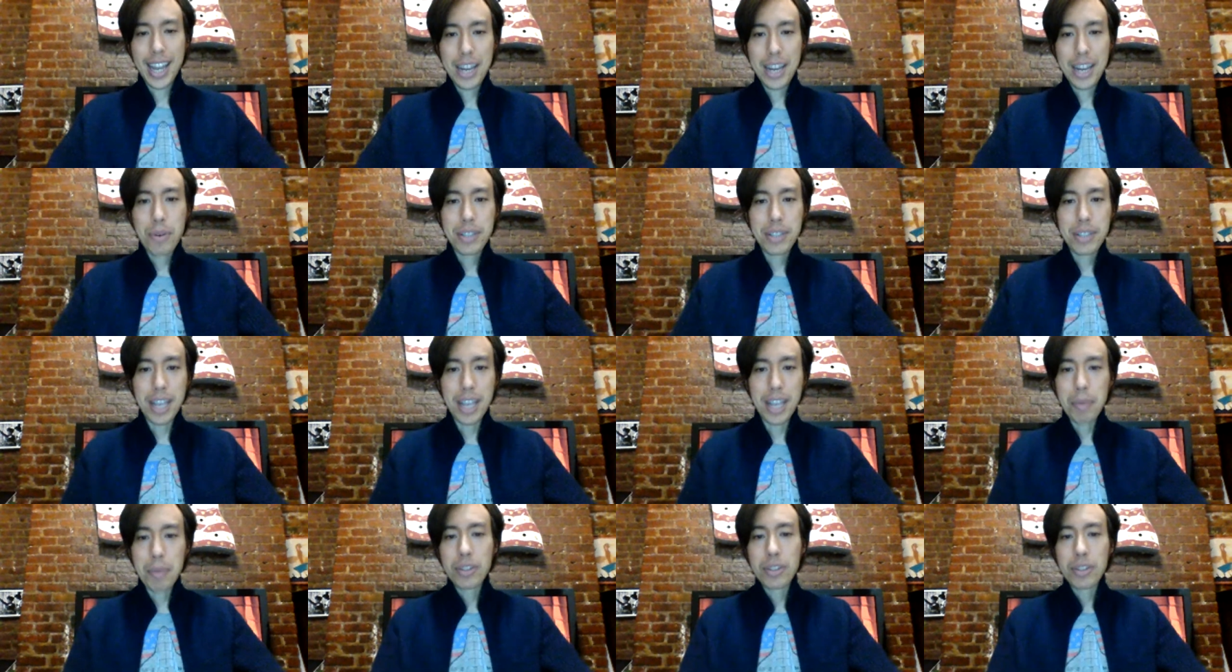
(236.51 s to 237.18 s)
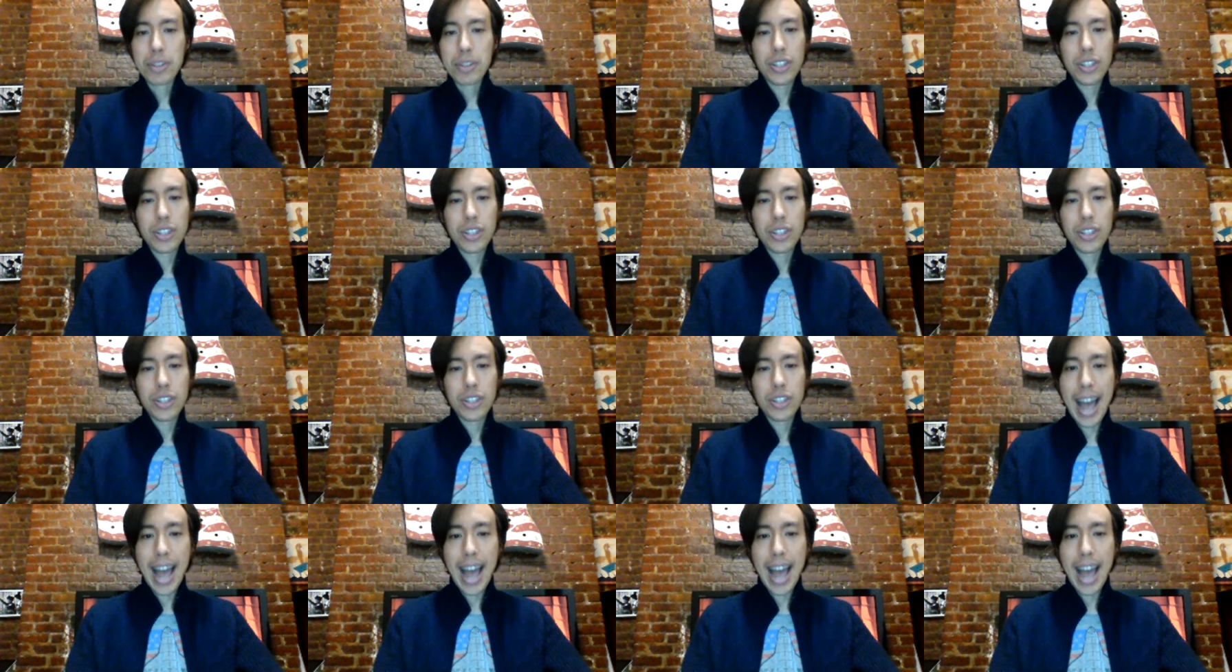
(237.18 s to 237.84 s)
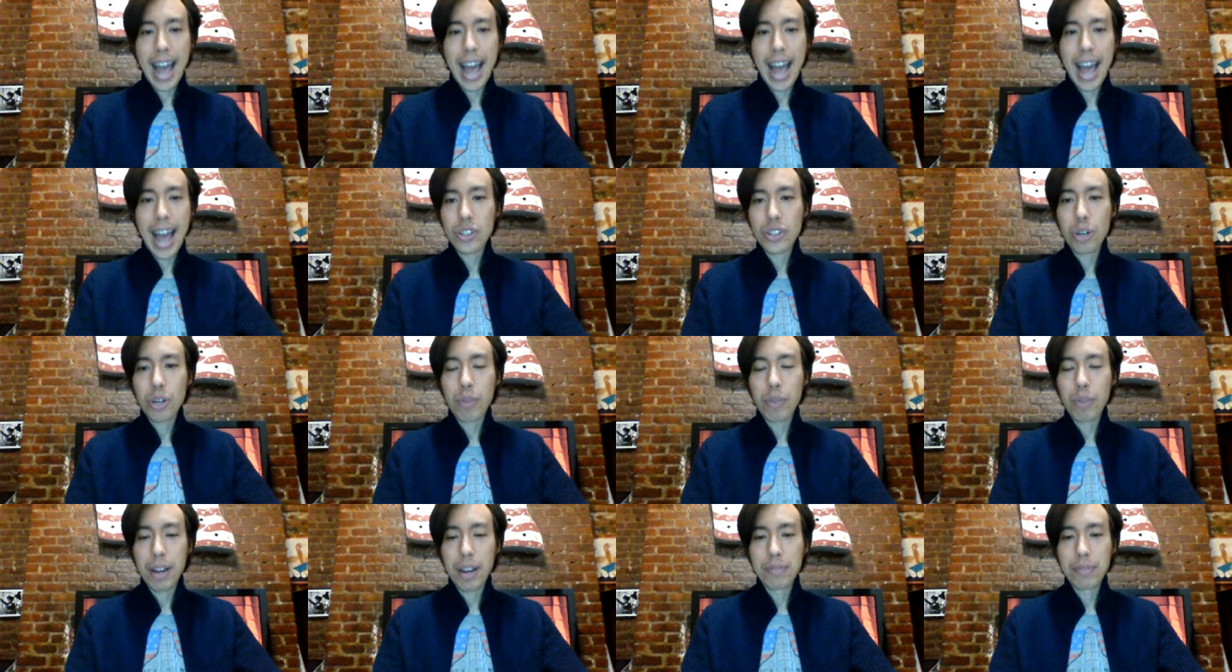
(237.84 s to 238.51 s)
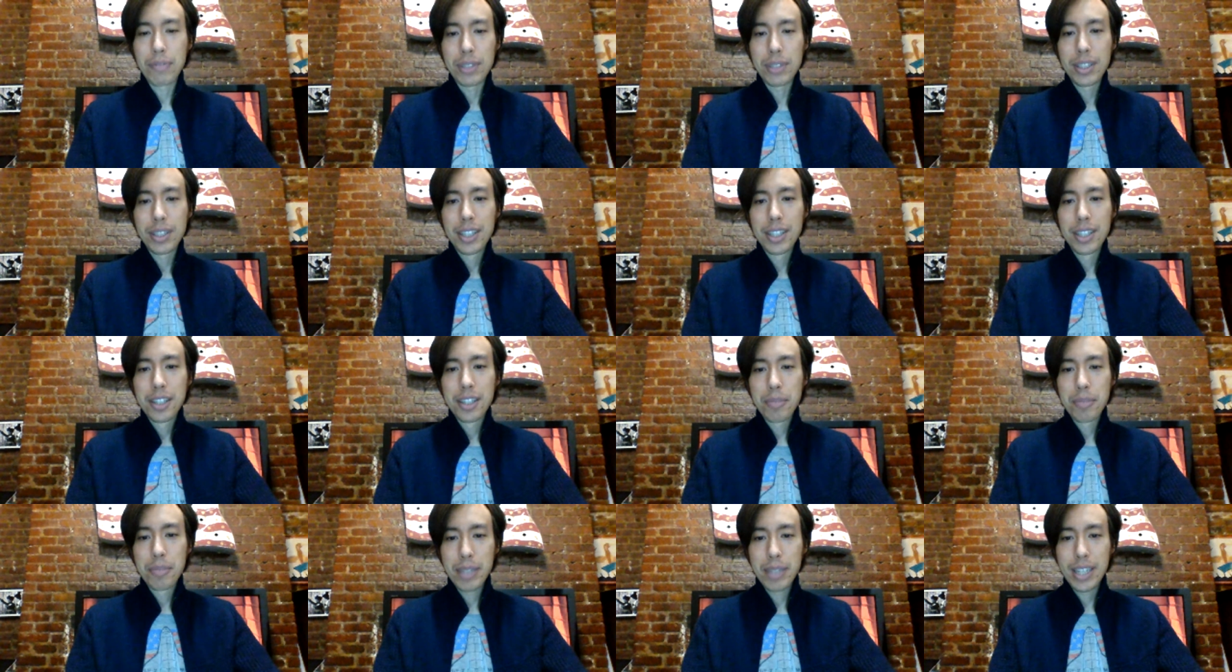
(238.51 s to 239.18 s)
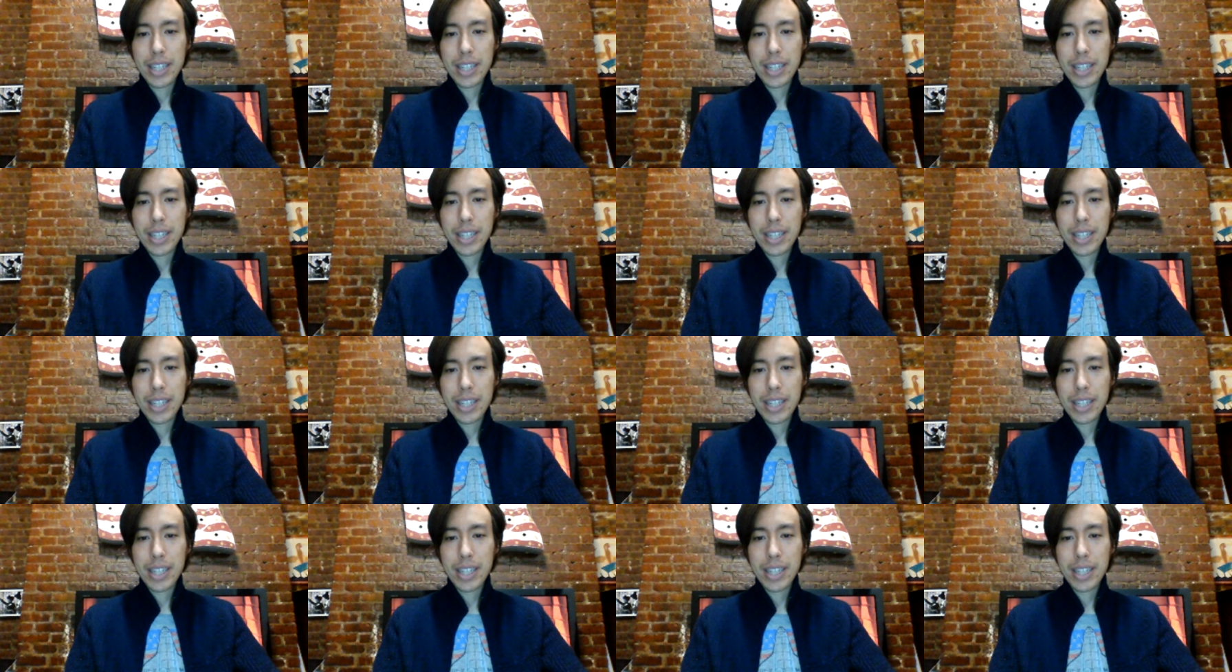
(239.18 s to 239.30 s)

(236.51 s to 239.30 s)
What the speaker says: He was able to just have an assault rifle